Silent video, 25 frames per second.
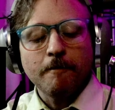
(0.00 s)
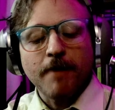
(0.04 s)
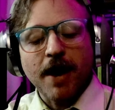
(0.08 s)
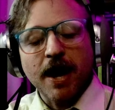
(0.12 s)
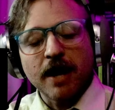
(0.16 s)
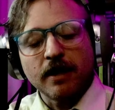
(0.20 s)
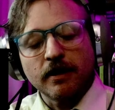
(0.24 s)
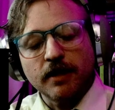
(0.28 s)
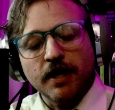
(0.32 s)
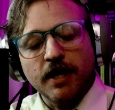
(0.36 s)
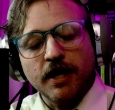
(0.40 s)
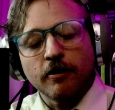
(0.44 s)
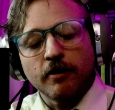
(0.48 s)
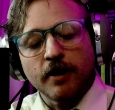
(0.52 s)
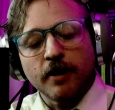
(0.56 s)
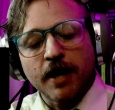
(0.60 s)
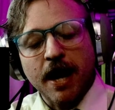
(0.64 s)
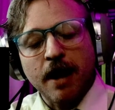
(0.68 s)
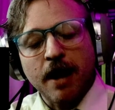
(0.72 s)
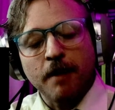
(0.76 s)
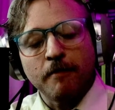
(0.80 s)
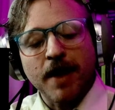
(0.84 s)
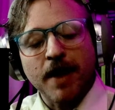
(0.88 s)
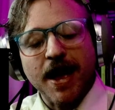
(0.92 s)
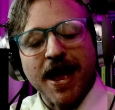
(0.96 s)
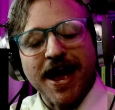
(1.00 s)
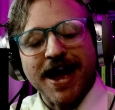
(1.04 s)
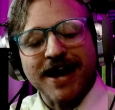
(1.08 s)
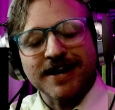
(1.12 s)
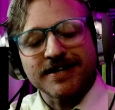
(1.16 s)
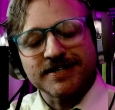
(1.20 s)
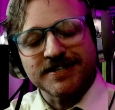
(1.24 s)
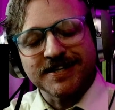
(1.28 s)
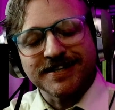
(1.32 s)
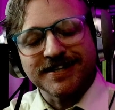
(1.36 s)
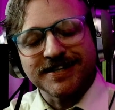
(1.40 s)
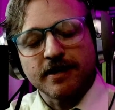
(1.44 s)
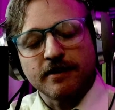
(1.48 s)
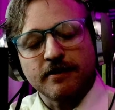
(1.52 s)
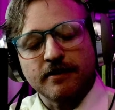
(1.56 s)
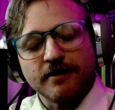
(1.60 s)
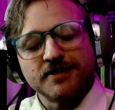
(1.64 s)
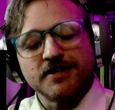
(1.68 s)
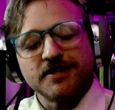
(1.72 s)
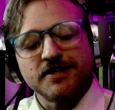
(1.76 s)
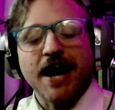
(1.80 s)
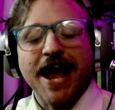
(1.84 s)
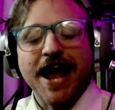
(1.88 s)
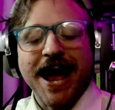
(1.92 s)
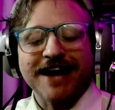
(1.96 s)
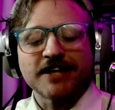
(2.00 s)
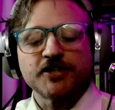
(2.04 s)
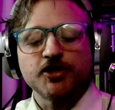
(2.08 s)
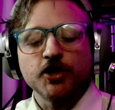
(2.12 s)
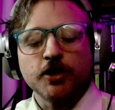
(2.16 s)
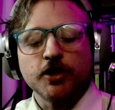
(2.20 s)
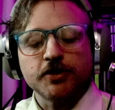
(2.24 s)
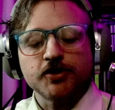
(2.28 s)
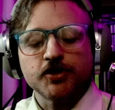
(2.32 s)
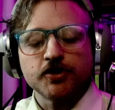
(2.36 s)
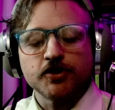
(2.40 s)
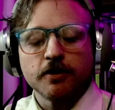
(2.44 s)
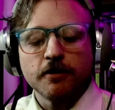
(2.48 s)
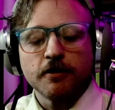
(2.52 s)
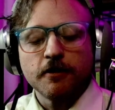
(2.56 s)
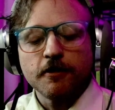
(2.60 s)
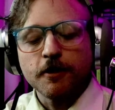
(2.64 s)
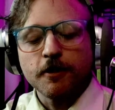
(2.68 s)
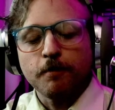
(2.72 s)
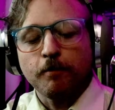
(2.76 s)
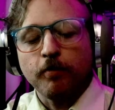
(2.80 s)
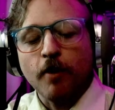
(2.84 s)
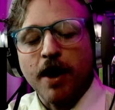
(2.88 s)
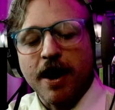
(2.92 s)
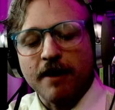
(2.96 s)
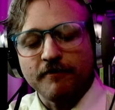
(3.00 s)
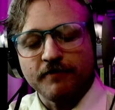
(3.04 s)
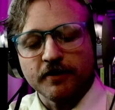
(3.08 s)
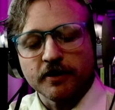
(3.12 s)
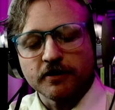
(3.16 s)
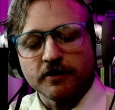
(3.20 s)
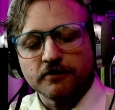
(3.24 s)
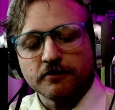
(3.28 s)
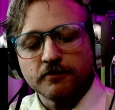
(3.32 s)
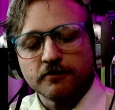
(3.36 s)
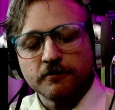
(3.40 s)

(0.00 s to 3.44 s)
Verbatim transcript: by a leader named Exodus. Is it Exodus? The prophet,